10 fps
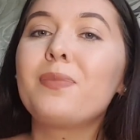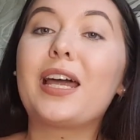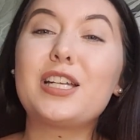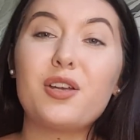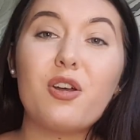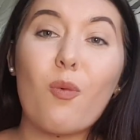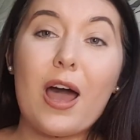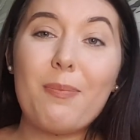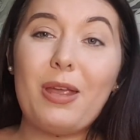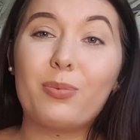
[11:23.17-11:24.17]
And I don't know
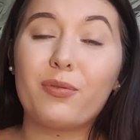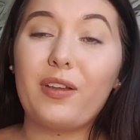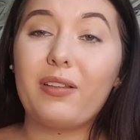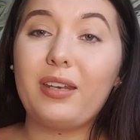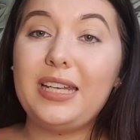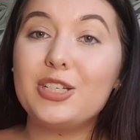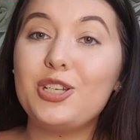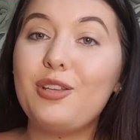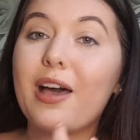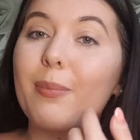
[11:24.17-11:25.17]
why people feel the need to
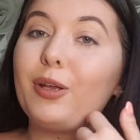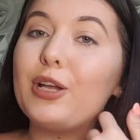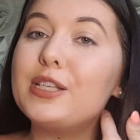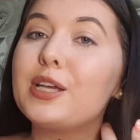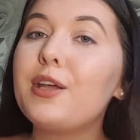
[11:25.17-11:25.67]
do that, because